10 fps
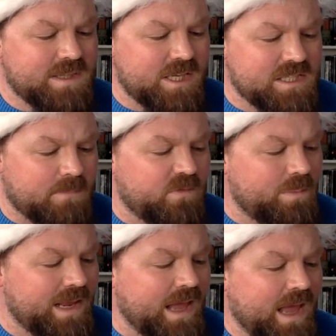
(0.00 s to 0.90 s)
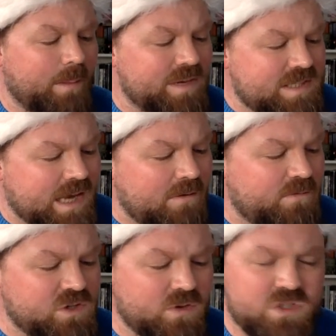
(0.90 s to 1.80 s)
things up for me, at myself
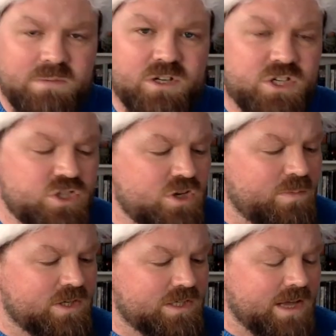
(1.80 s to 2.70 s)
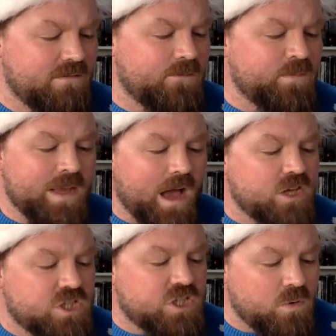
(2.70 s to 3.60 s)
for doing so much stupid stuff. I
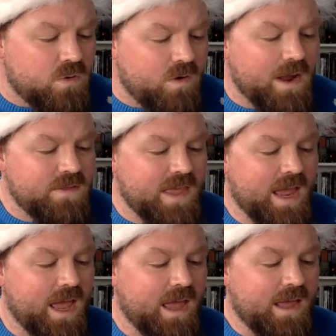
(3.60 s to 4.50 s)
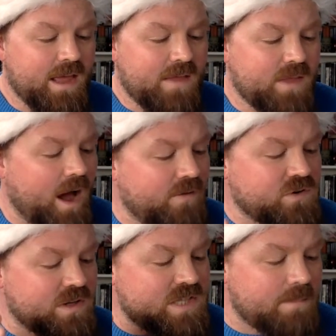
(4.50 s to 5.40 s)
swore right there that after
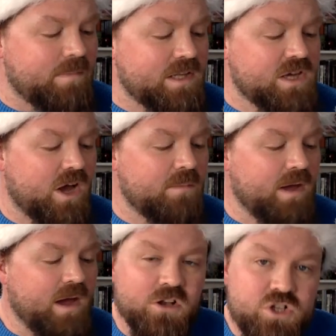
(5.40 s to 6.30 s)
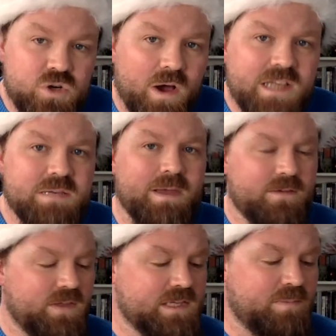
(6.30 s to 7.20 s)
I'd done my time, I'd try to make
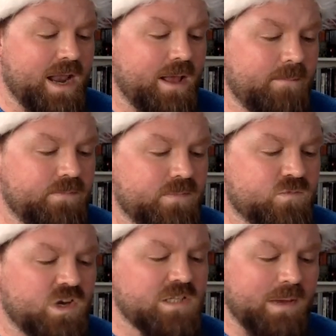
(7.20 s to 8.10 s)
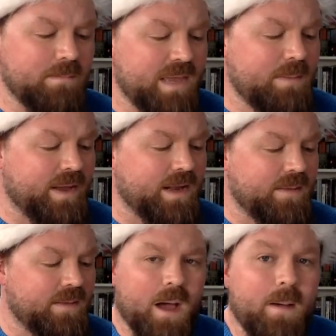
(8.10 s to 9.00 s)
things better. Try to make me better.
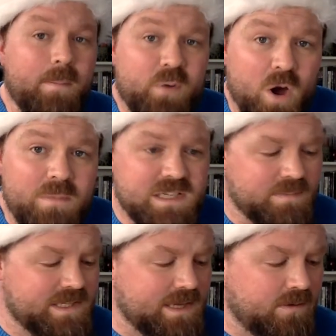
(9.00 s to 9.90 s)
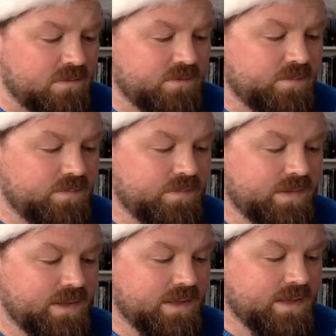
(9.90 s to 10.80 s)
I promised myself.
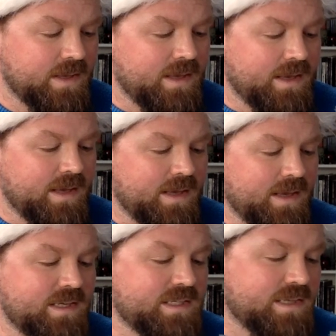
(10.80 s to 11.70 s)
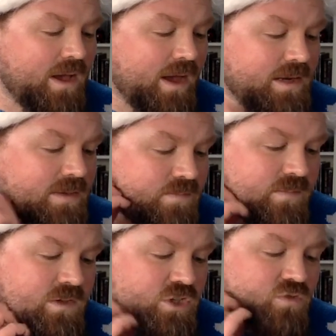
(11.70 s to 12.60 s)
He sighed,
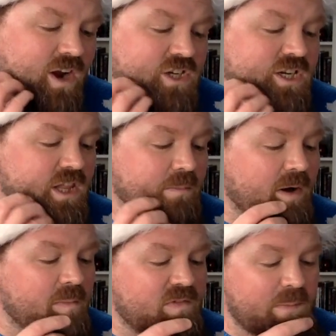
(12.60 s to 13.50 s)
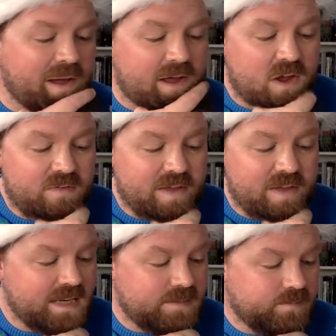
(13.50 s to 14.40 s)
scratching at the bottom of the bunk overhead.